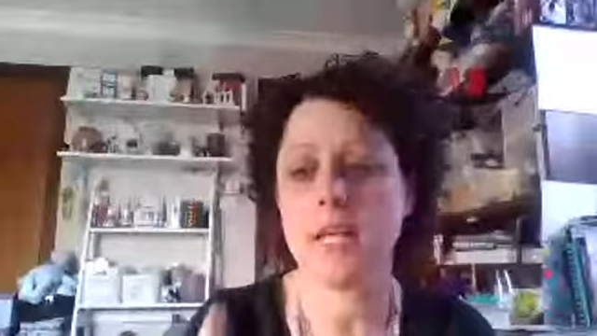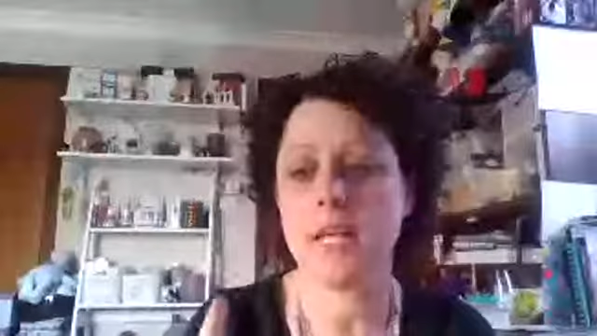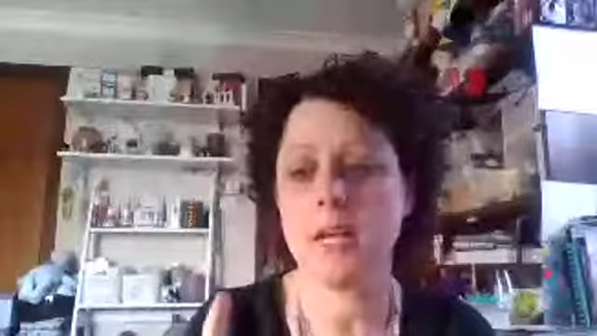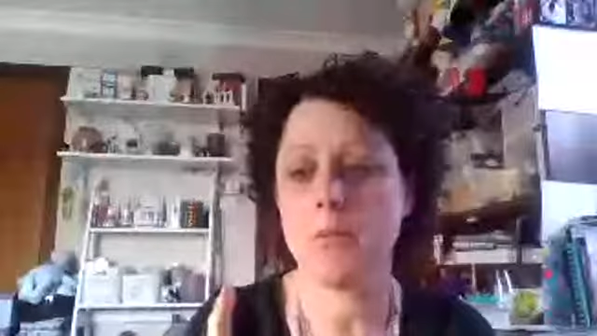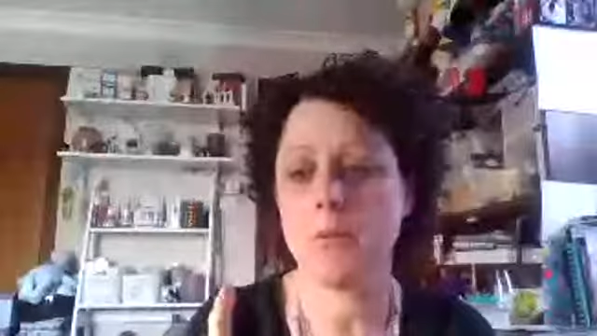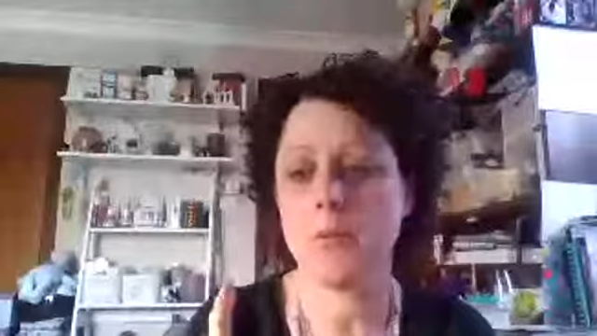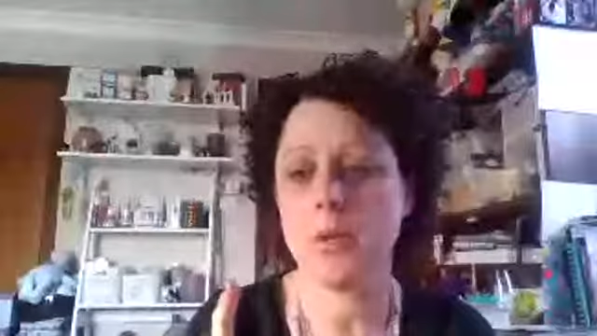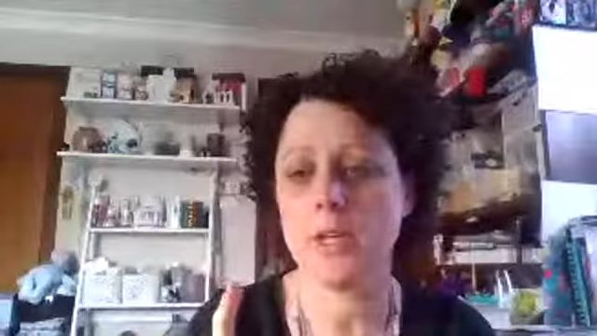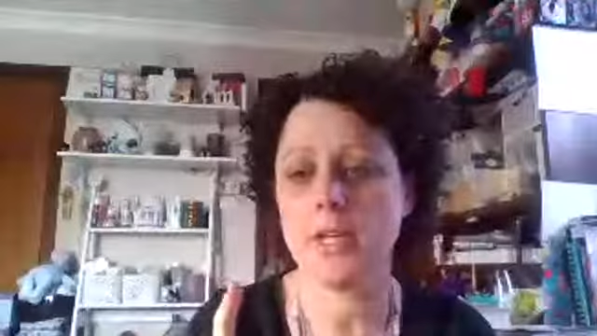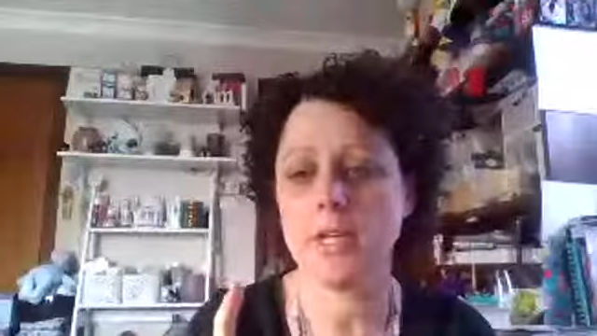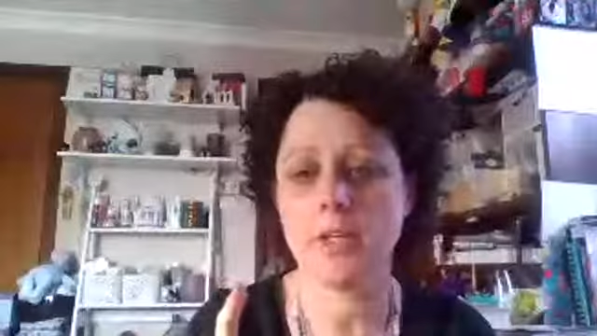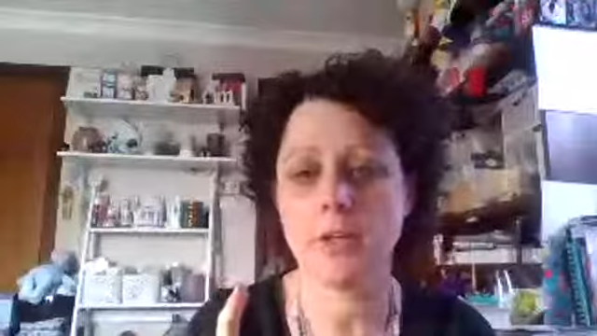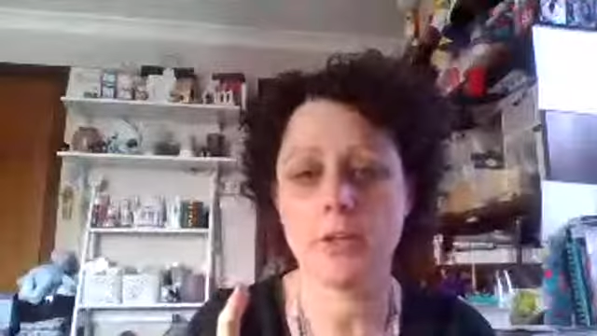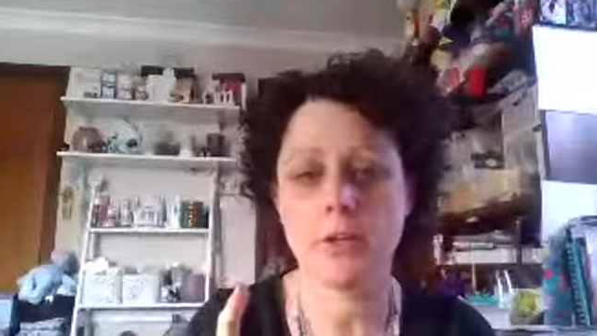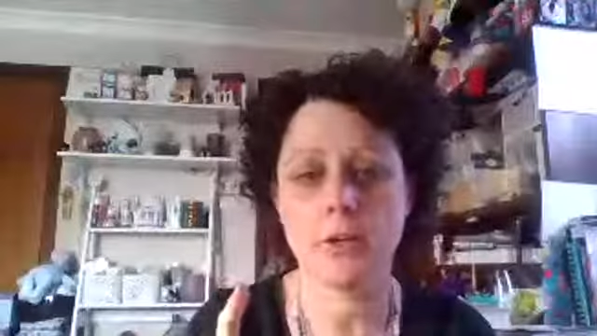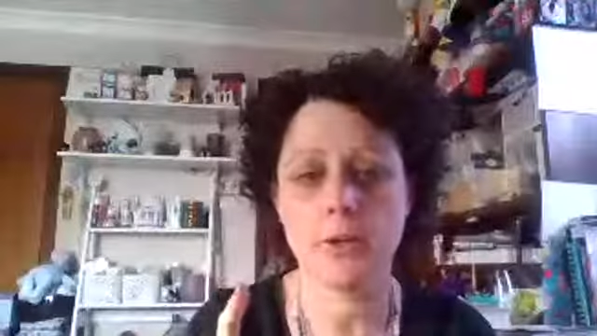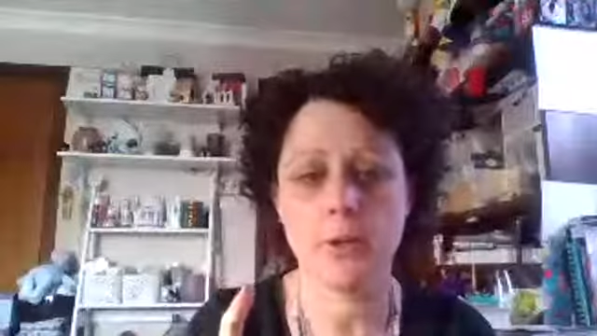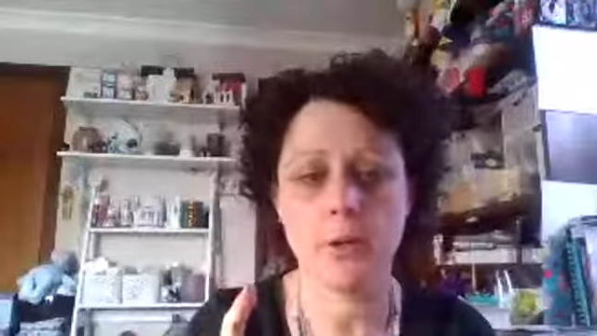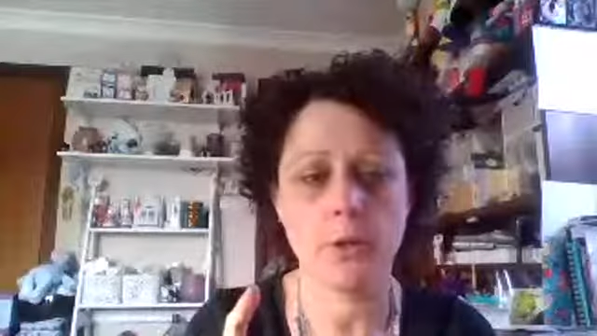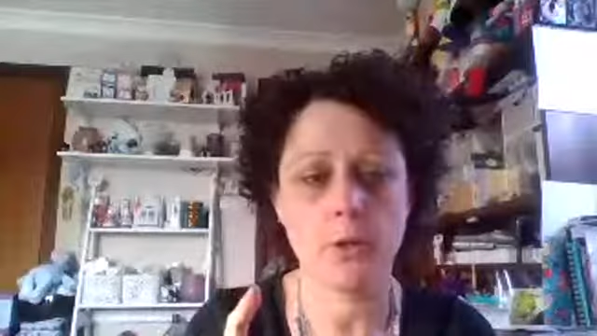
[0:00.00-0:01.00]
and we are
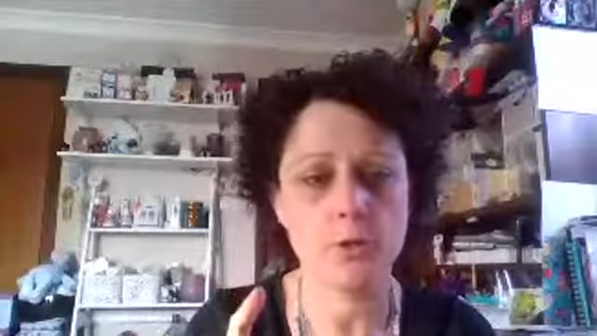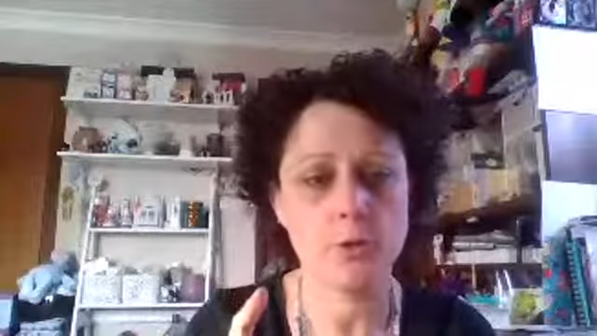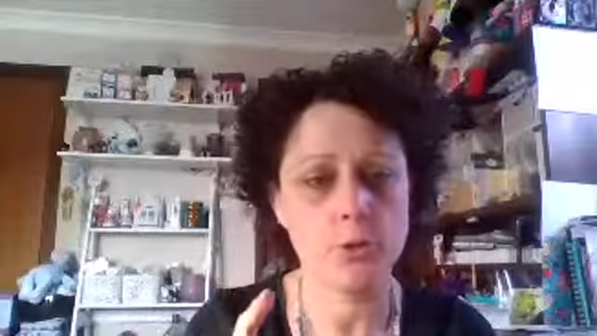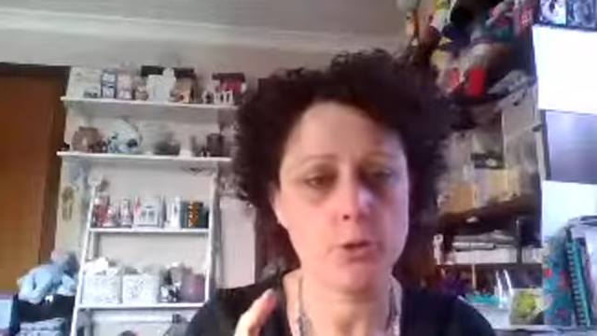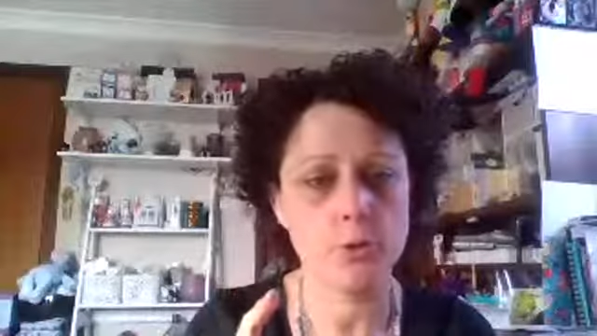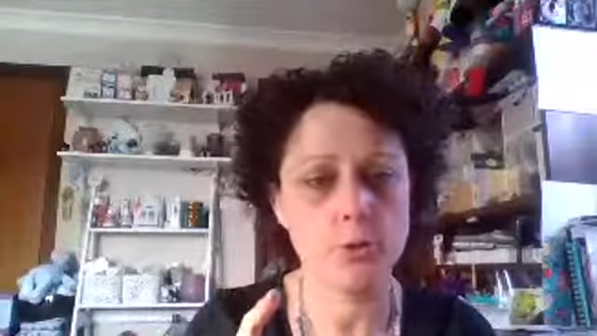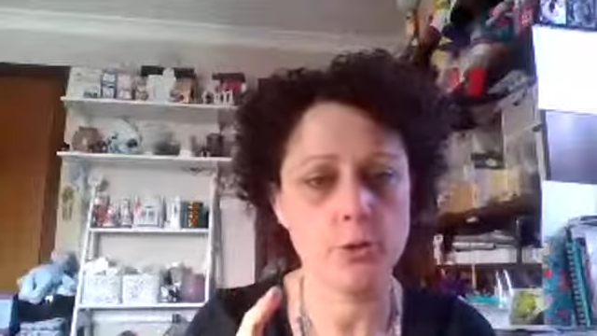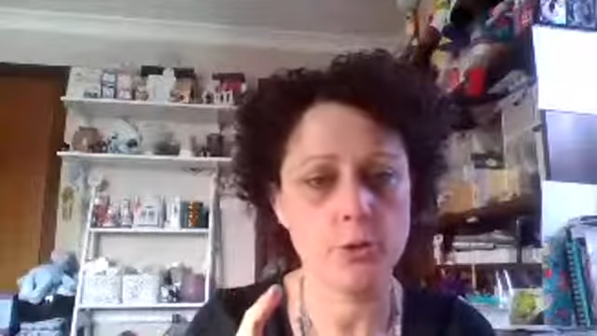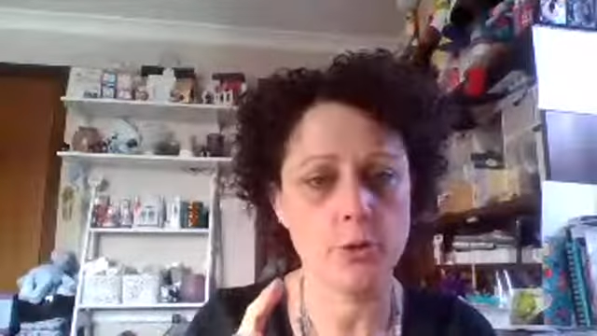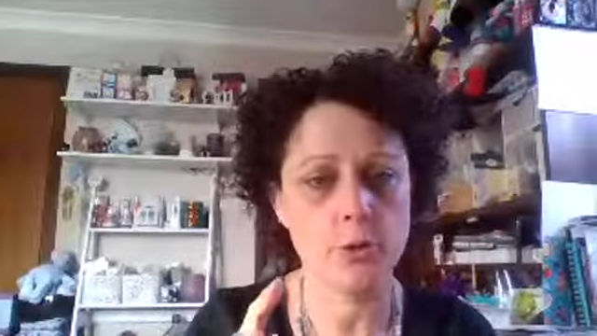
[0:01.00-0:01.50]
going to